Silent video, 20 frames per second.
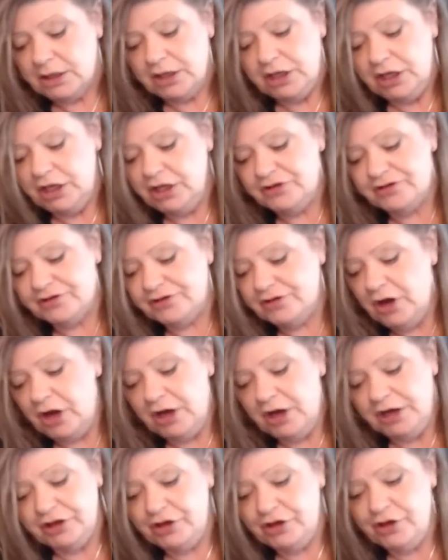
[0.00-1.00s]
It's
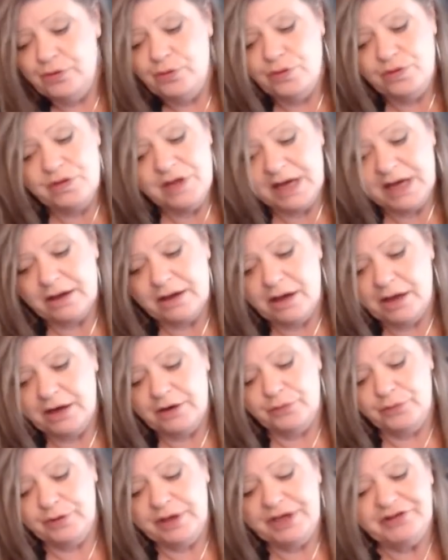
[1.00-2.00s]
not you that got
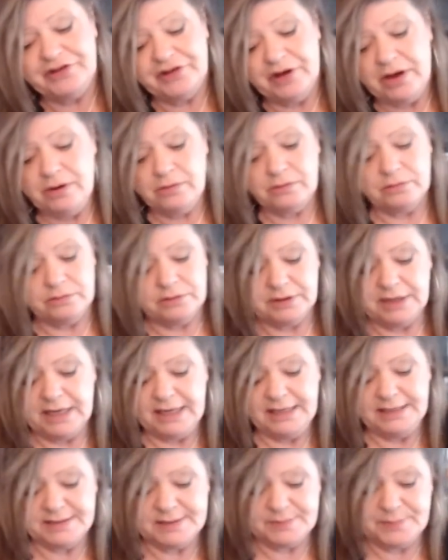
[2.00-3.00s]
to reach out.
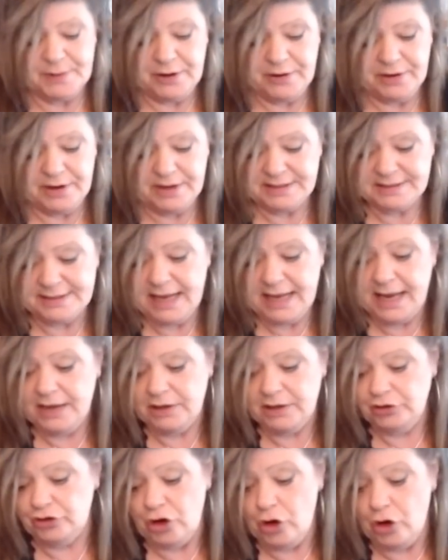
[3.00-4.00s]
And Spirit is
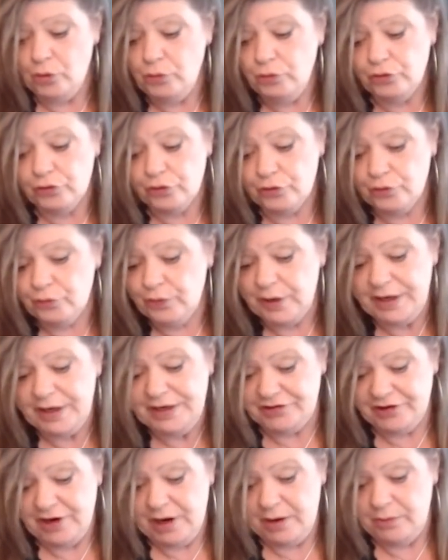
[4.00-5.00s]
saying, don't
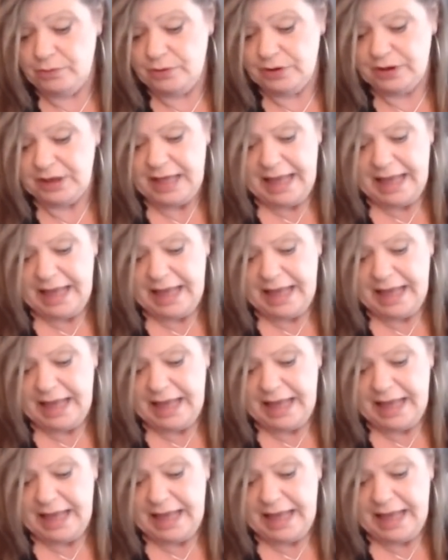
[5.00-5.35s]
reach out